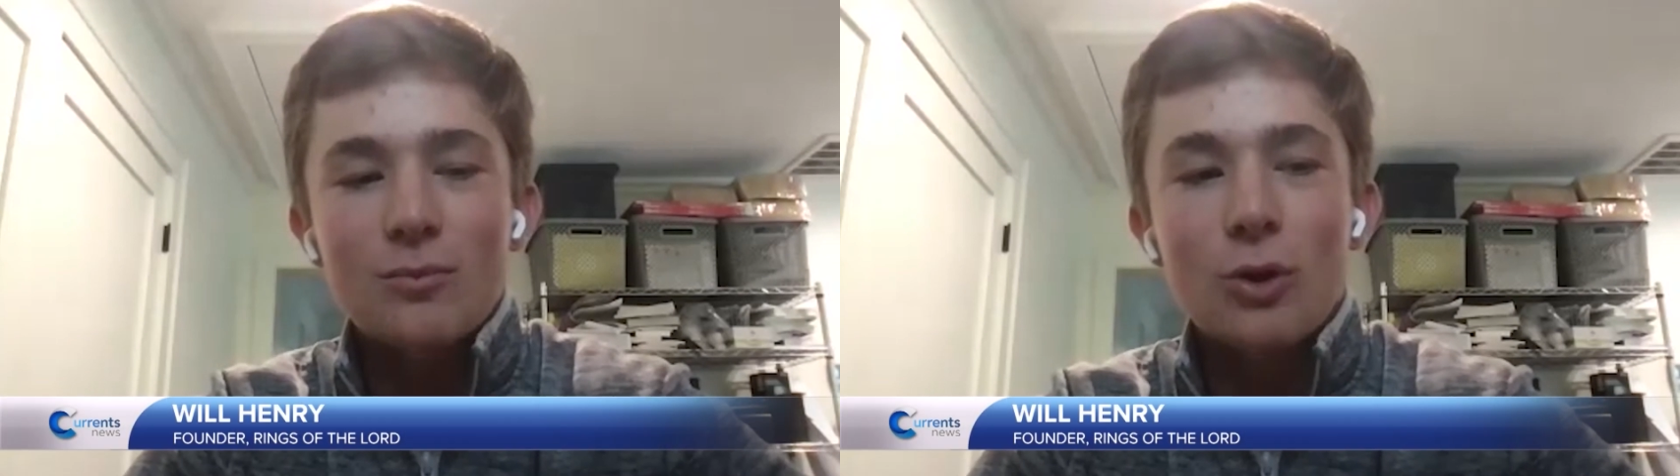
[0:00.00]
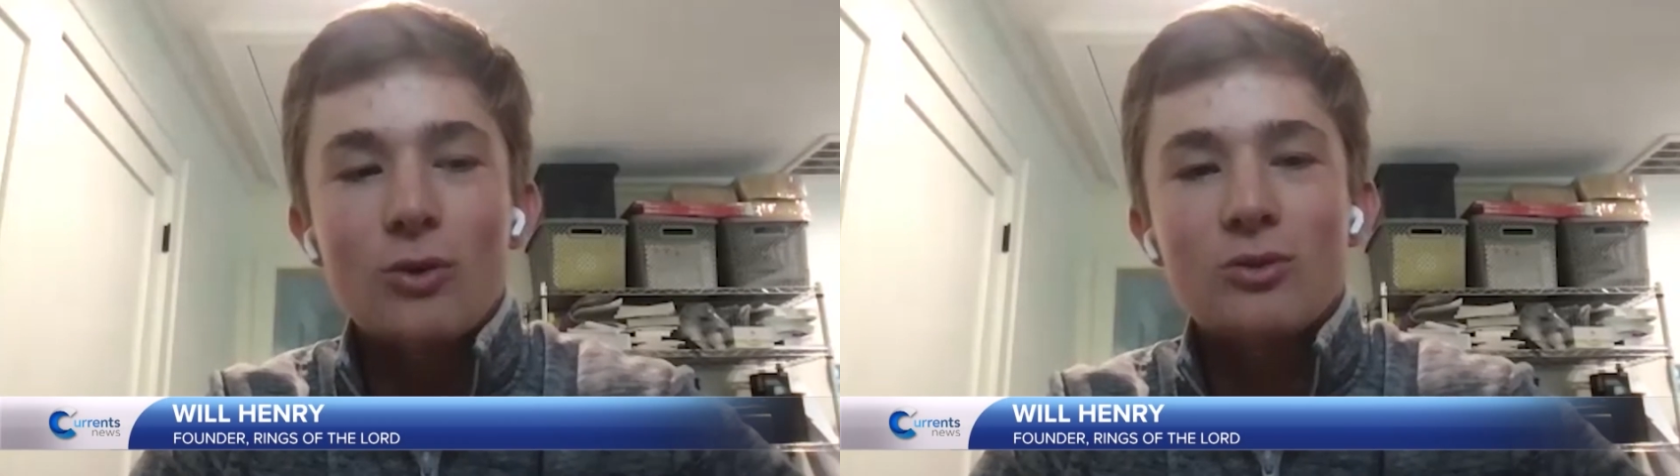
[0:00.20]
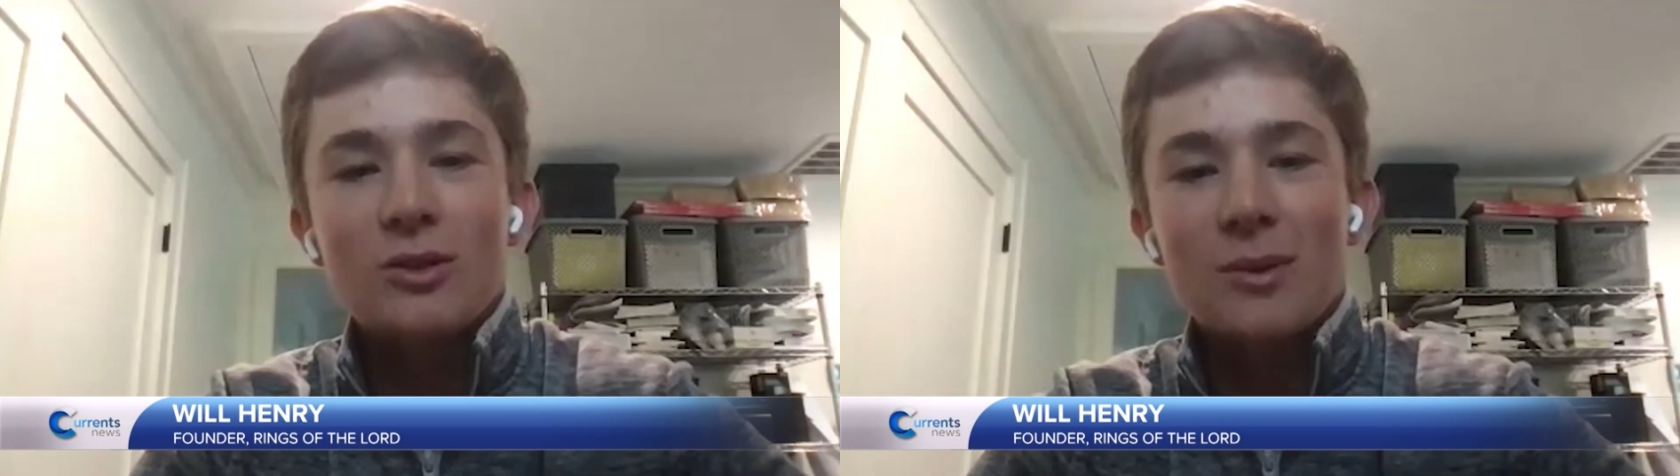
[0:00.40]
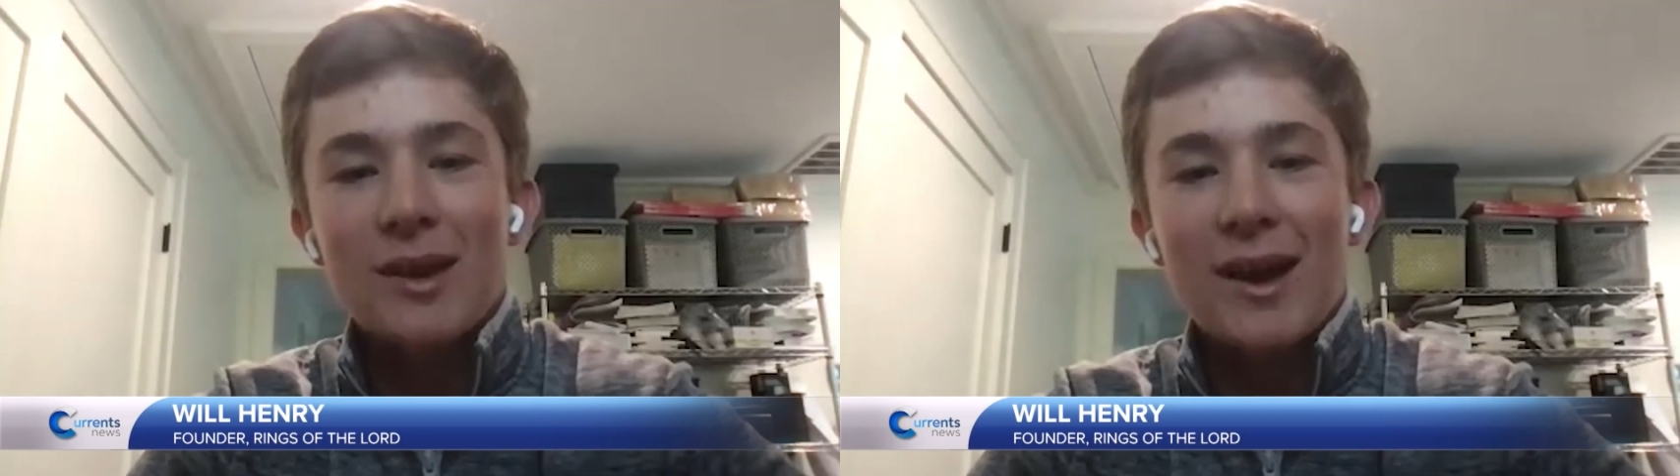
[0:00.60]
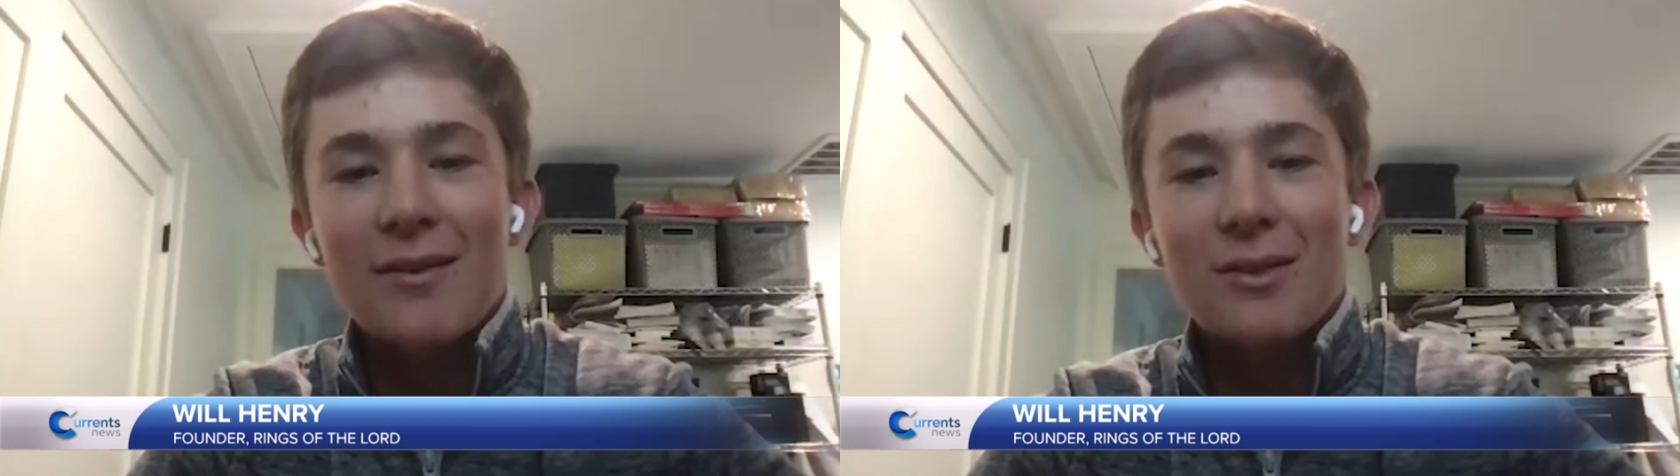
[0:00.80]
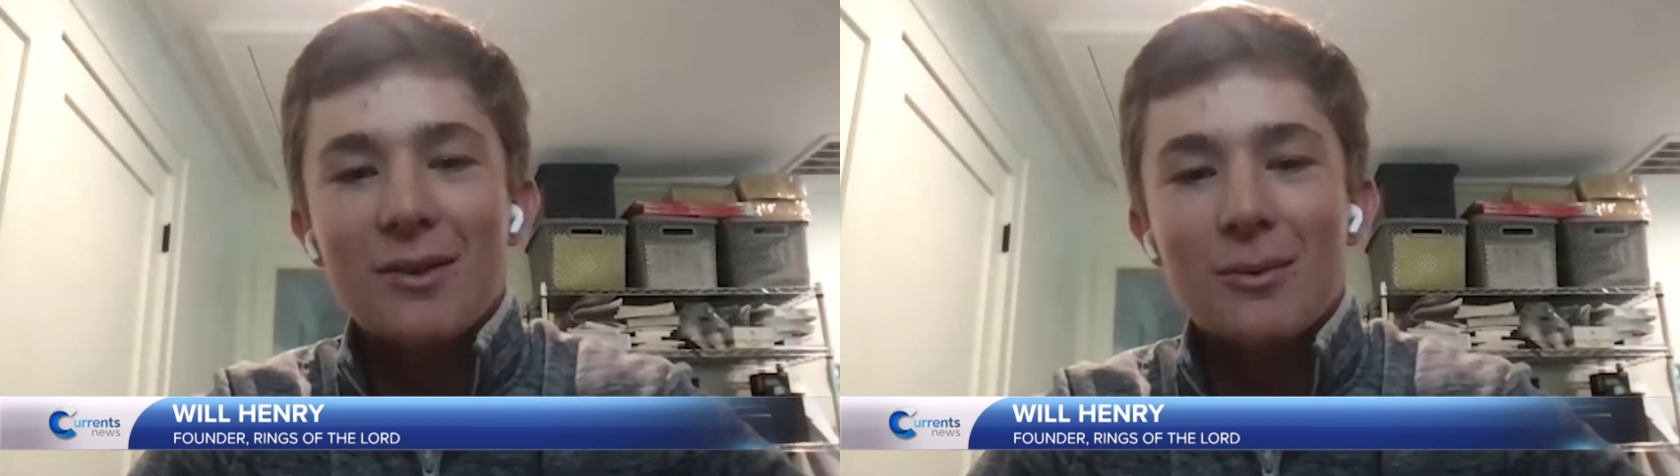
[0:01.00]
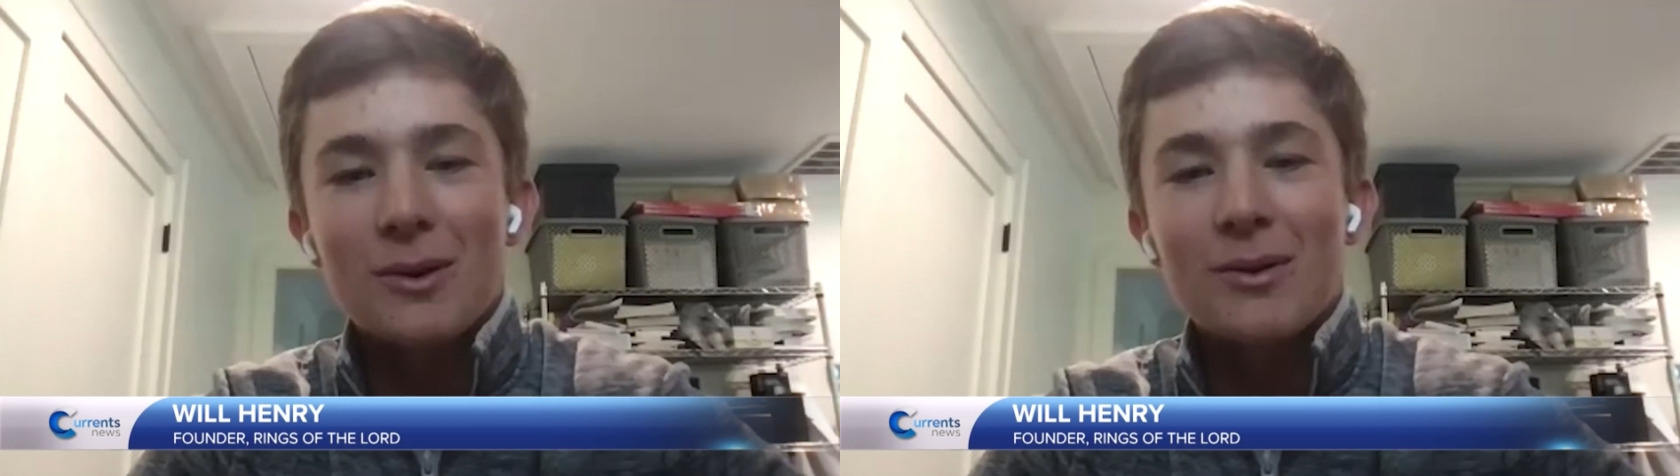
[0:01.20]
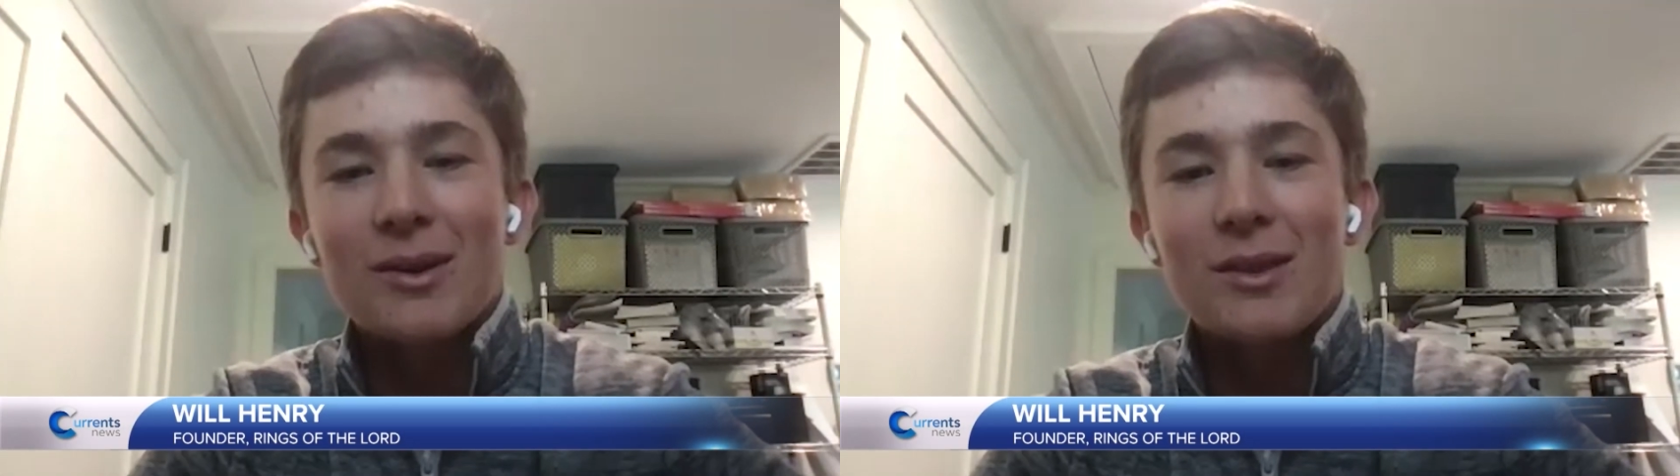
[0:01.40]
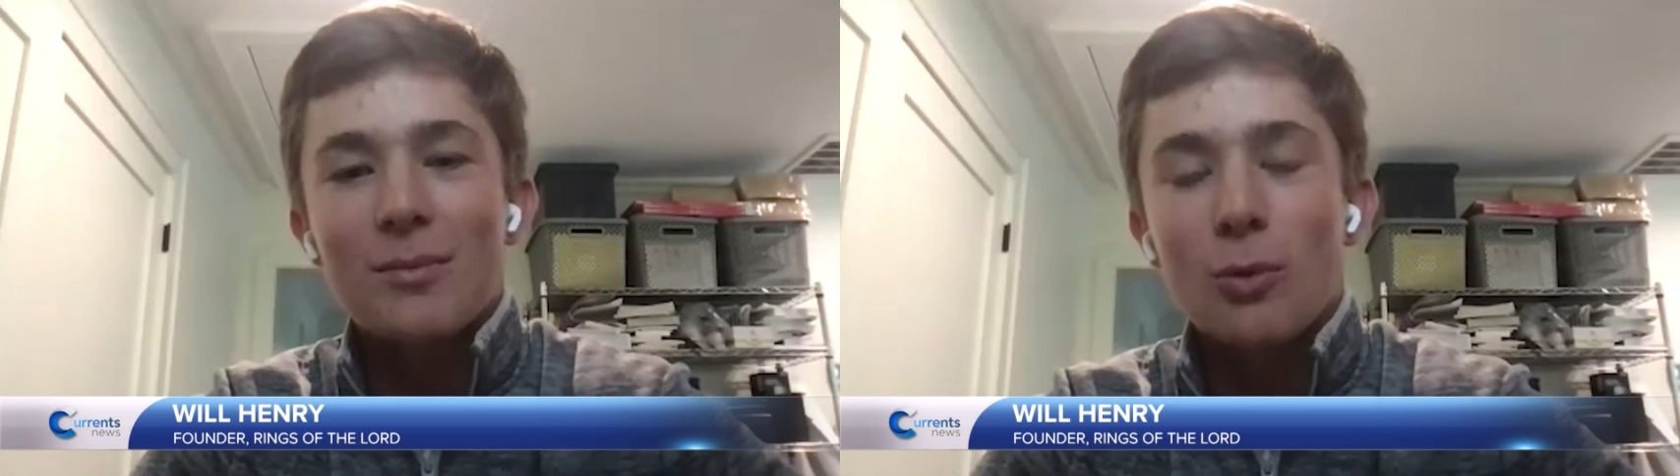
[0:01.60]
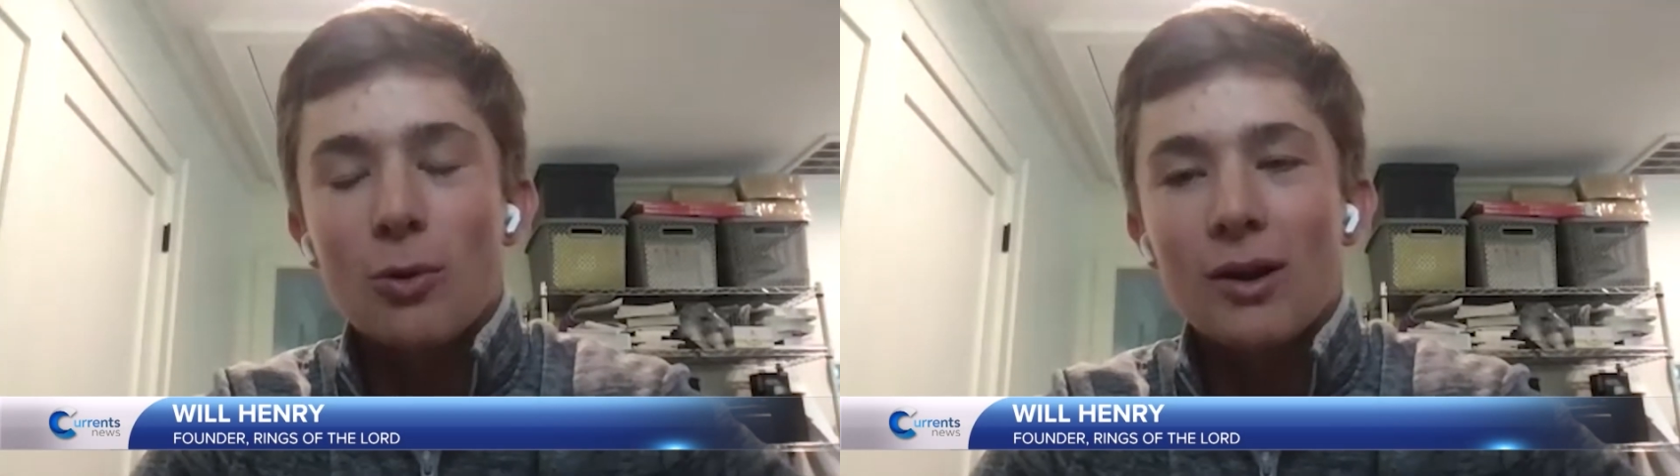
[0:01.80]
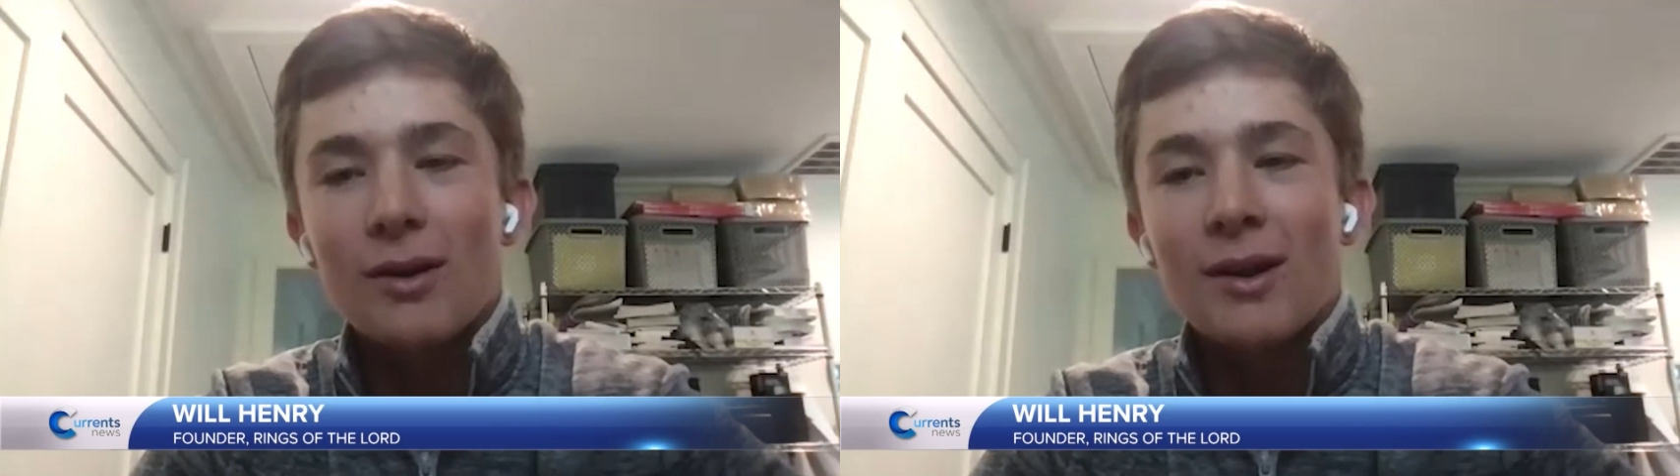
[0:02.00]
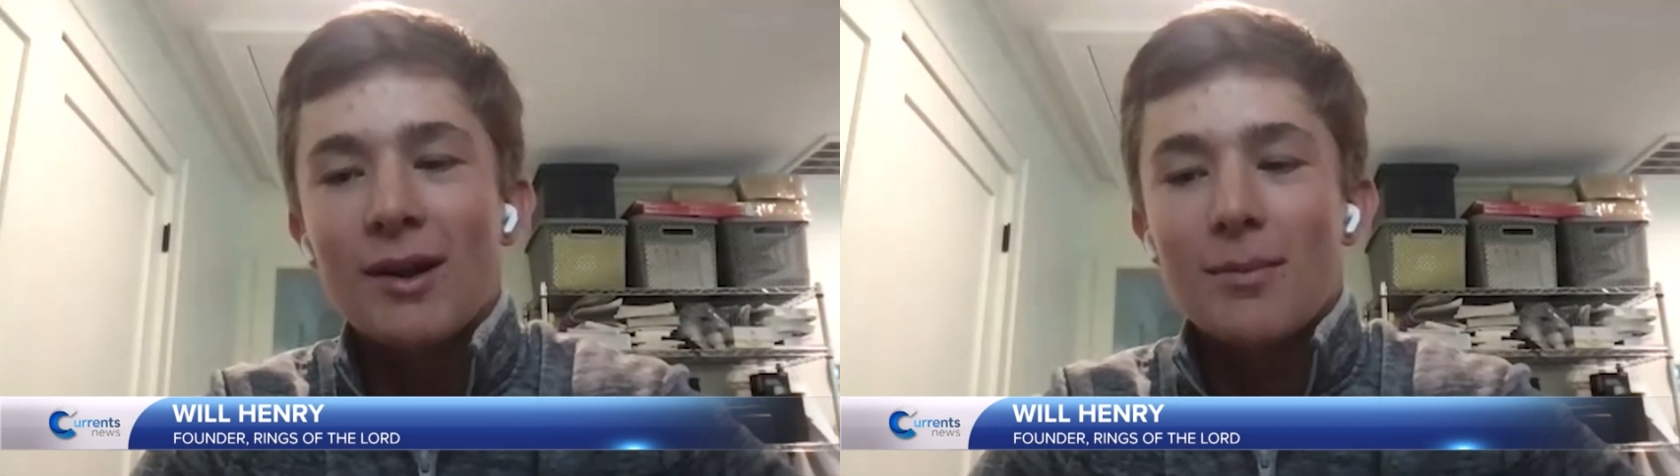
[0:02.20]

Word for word: rosaries we have in the world, and the more